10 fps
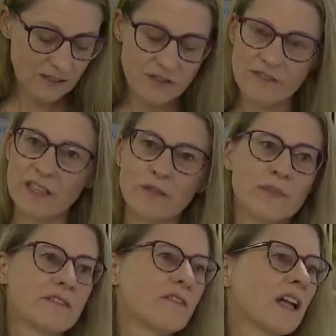and
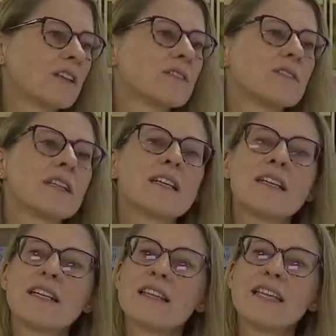observations
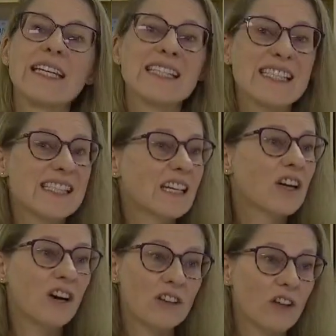after years
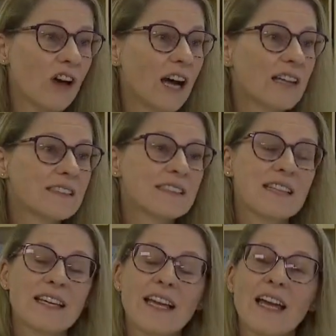in the medical
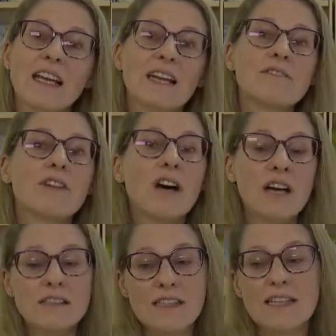field. And I've
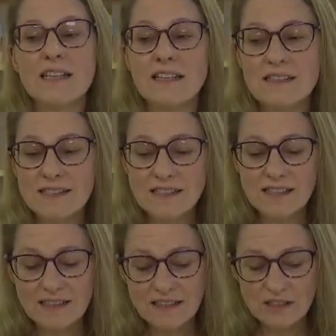lost kids,
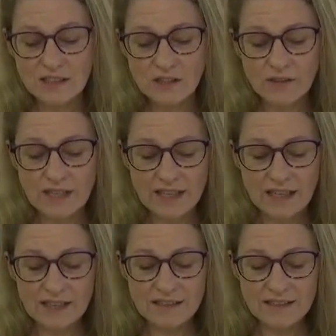you know,
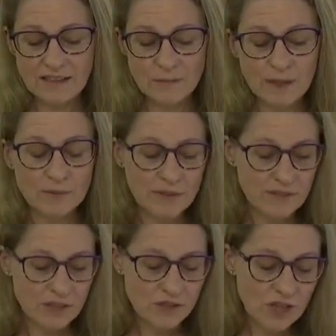at my
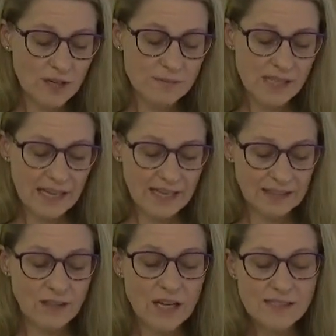previous jobs
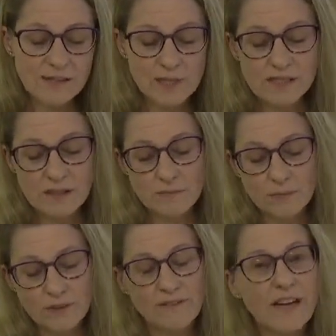lost them as a
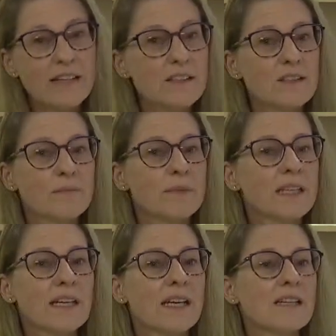provider
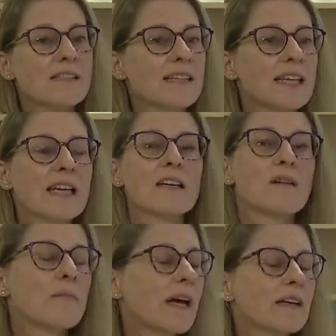because they can't
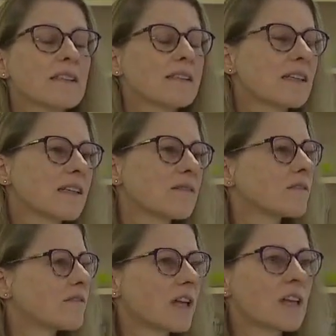come back because they
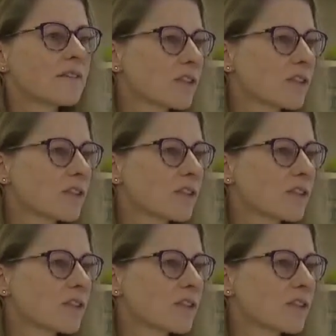fell off